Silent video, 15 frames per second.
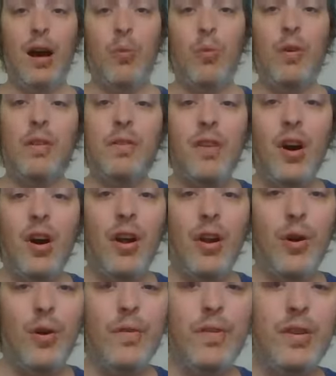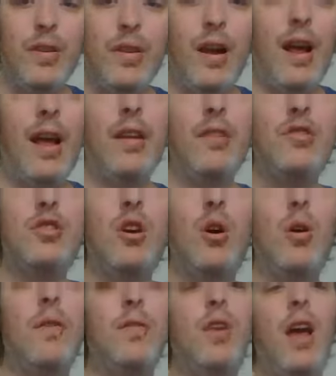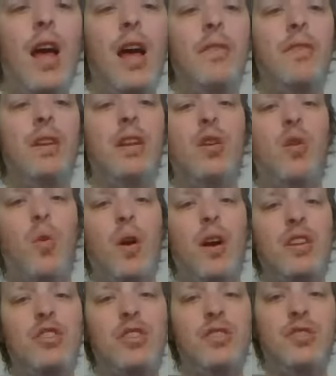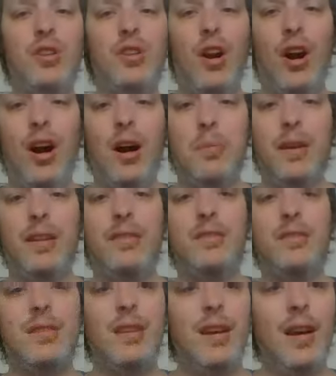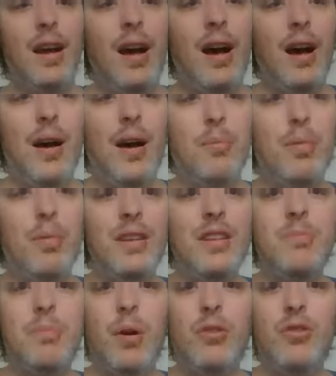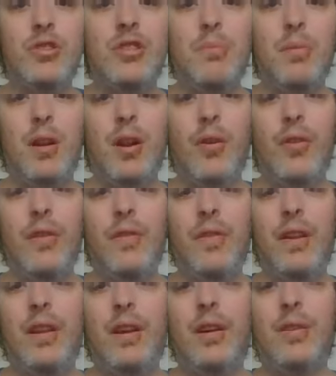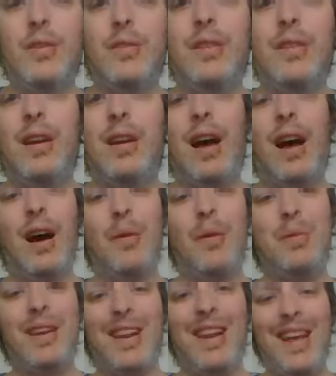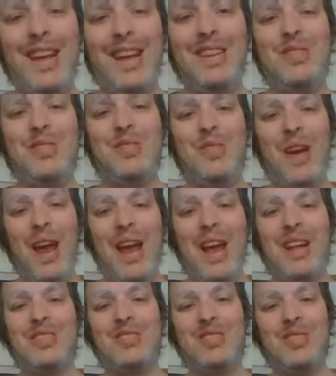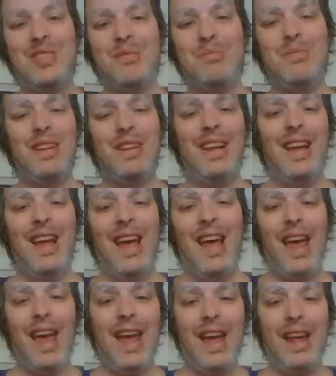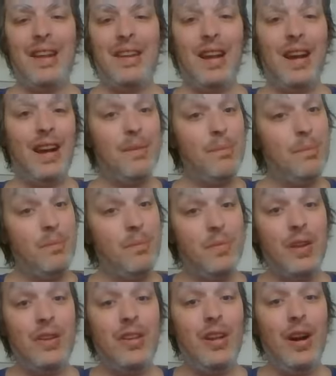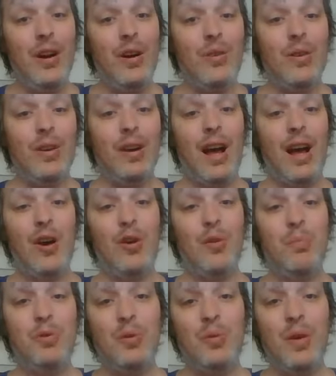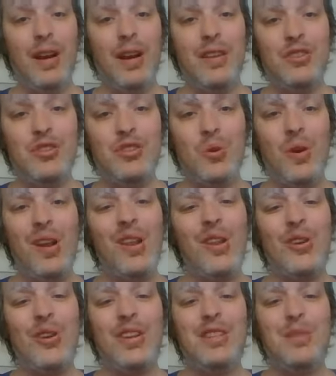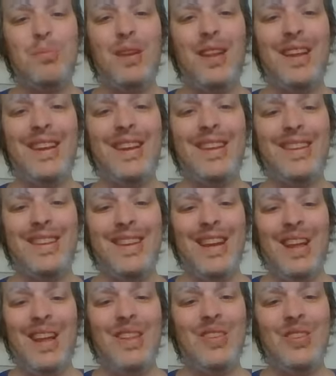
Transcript: we've gone over. So if you have any questions or comments, please post them below the video. I'll be glad to answer them. And there you go. I hope you enjoy learning to play the